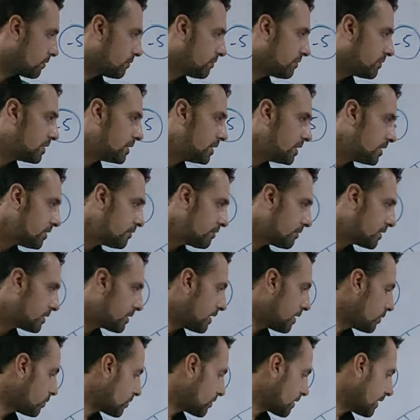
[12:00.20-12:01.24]
world
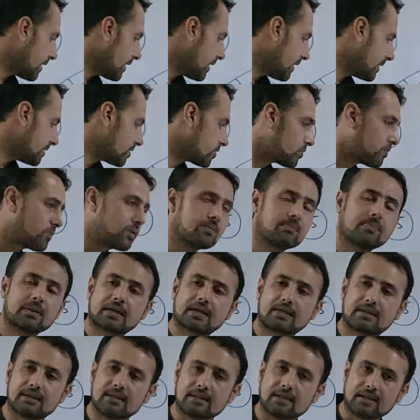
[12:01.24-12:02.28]
without ads would be
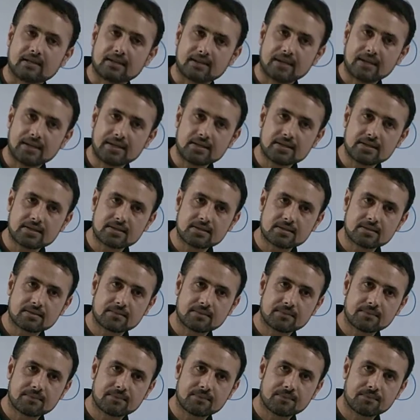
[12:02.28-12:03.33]
colorless,
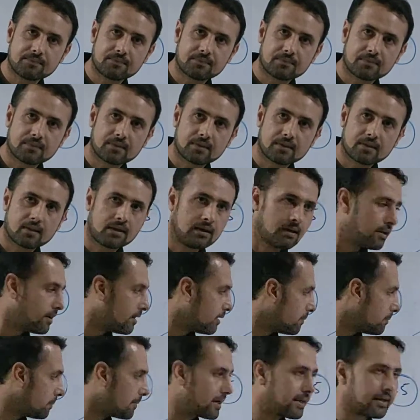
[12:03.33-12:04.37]

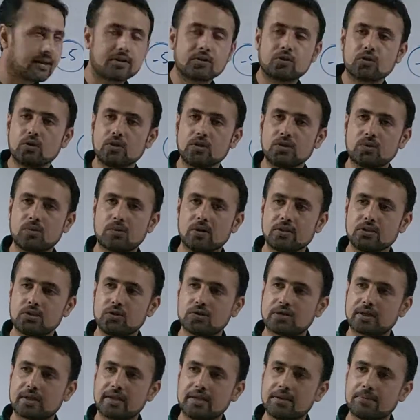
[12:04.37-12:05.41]
but I don't want
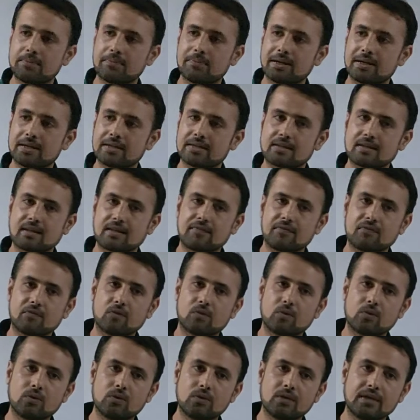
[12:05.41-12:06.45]
to keep myself
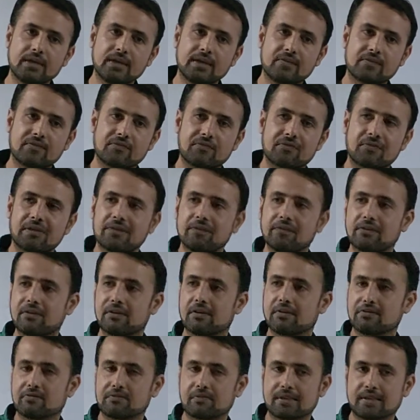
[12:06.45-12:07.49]
only in favor
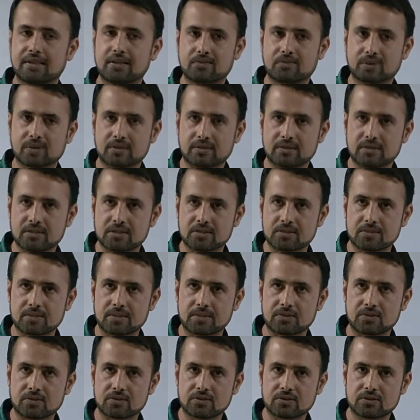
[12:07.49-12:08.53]
of
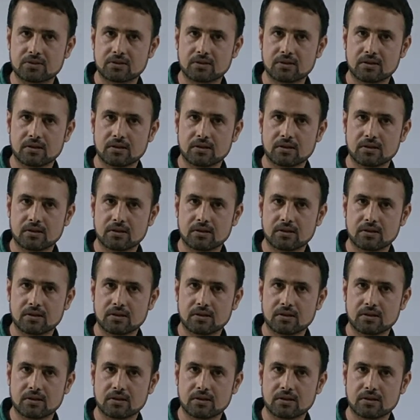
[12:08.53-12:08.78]
advertisement.